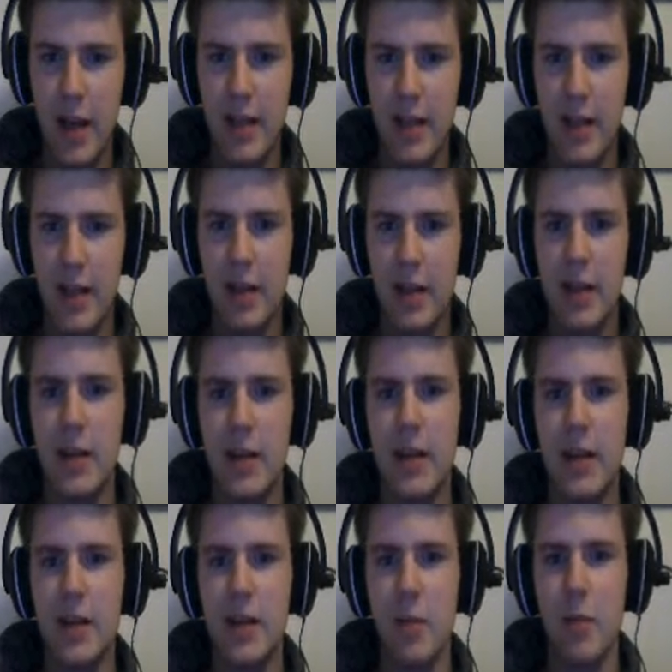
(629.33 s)
guessing these
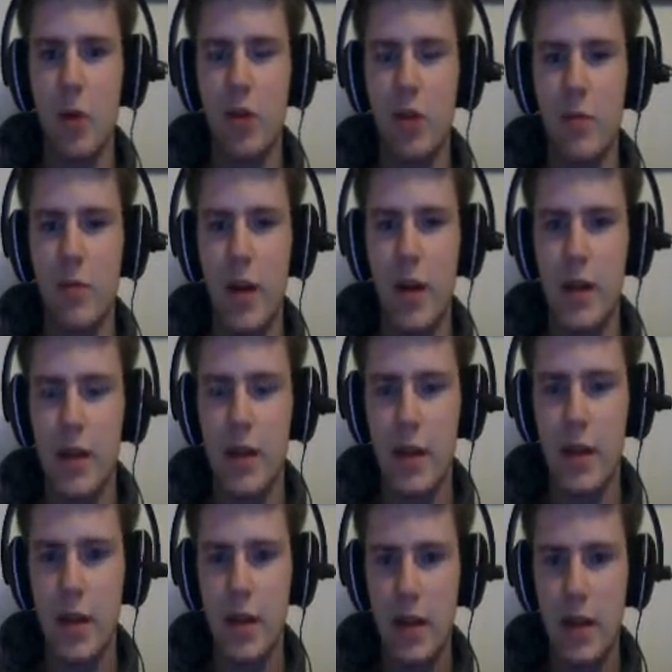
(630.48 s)
things are motion based.